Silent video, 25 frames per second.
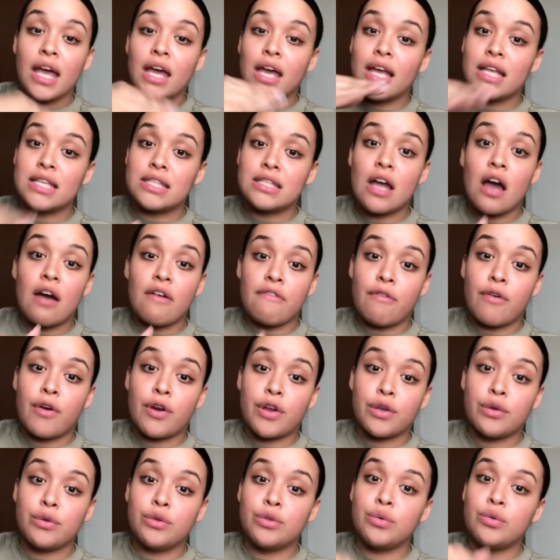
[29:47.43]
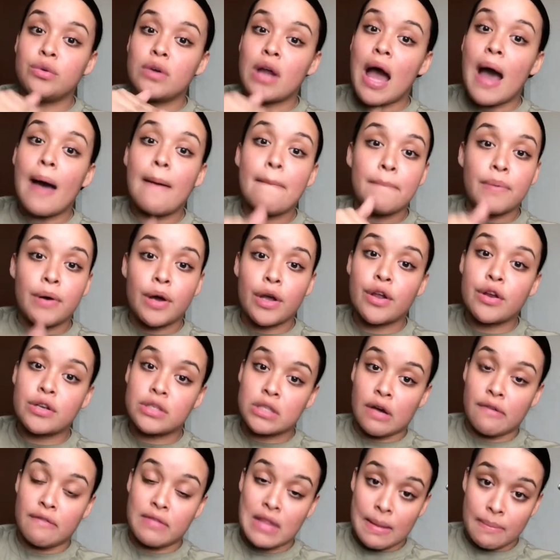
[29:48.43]
it's not for you, do not put
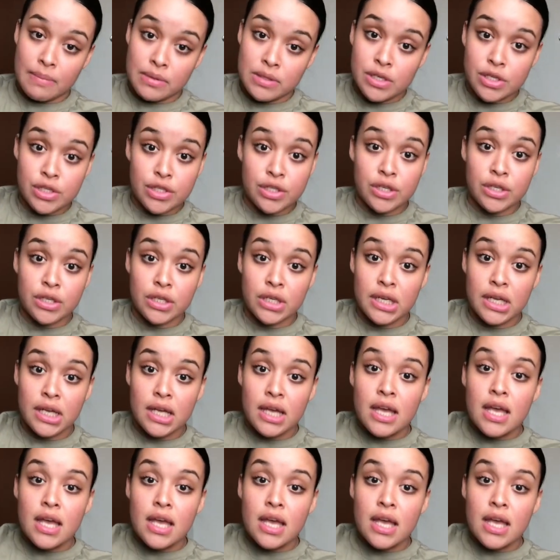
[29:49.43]
yourself in that position.